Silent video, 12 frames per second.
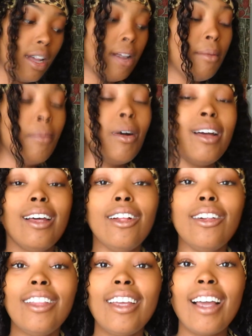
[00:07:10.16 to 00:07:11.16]

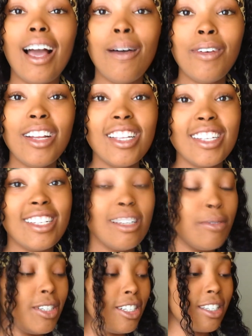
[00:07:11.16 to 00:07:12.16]
Another thing I want to say,
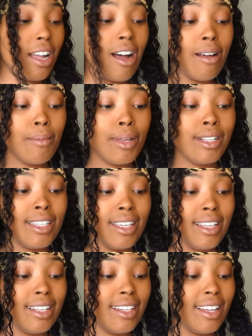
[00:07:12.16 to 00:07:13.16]
someone just
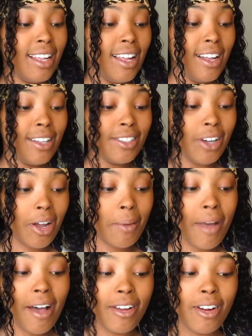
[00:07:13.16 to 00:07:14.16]
commented, talk
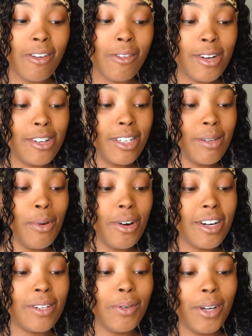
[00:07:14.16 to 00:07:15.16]
about your real
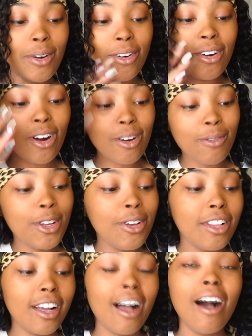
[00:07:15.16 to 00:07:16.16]
supporters were going hard for
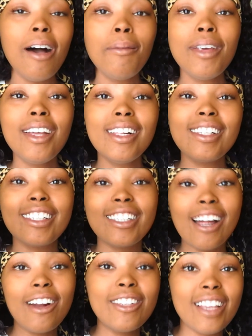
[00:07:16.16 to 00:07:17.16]
you in the
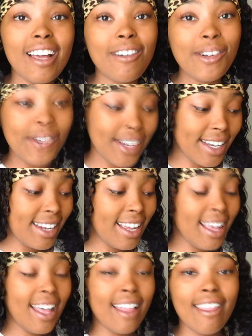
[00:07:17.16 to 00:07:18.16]
comments. Shout out to everyone
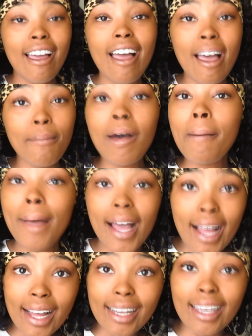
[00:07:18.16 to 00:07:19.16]
that had my
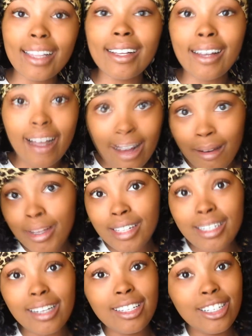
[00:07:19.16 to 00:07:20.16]
back in the
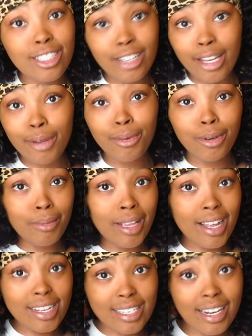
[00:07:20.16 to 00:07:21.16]
comments of the shave room
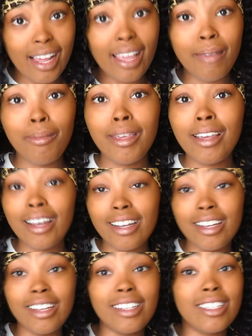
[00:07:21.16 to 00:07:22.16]
last night,
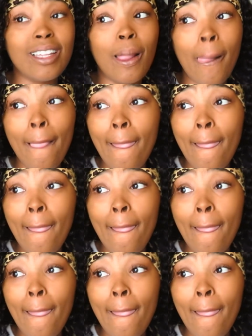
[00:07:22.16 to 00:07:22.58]
because